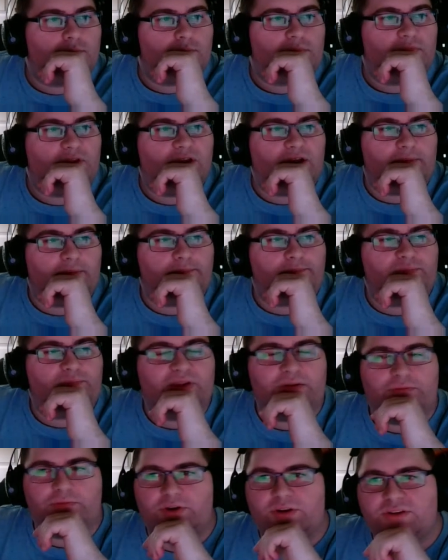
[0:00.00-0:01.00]
Yeah,
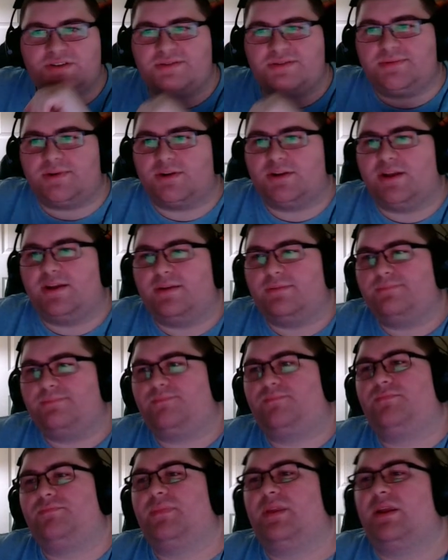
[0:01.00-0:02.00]
it works. Okay.
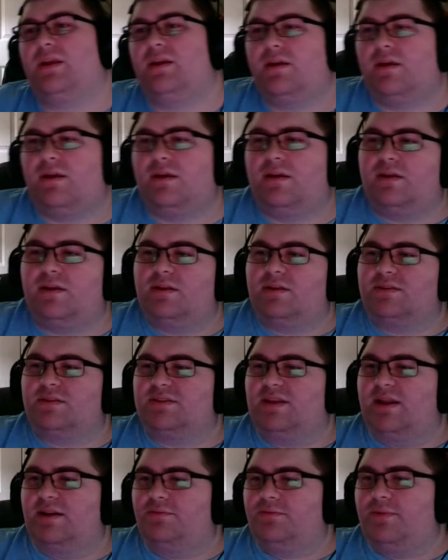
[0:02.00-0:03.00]

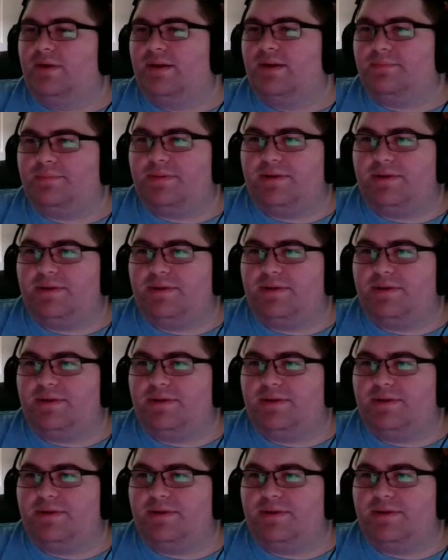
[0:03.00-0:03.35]
Let it rip.